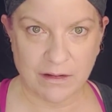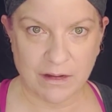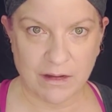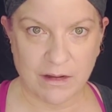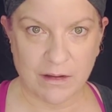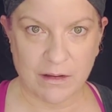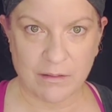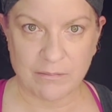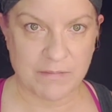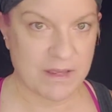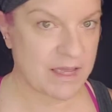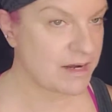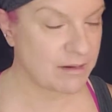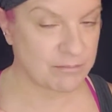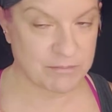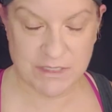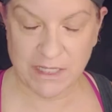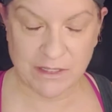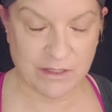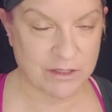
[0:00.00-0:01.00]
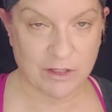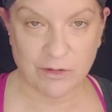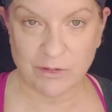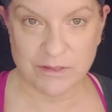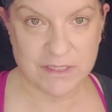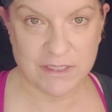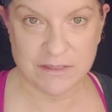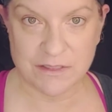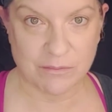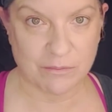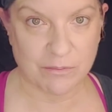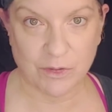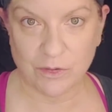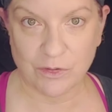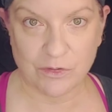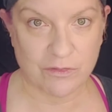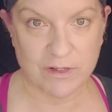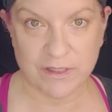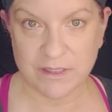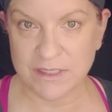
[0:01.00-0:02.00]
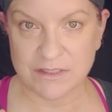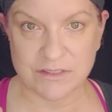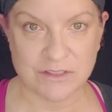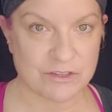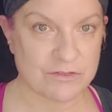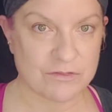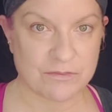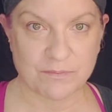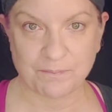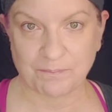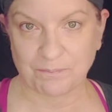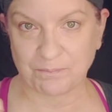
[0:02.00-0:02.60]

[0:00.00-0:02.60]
and I'm telling you, it doesn't move, it doesn't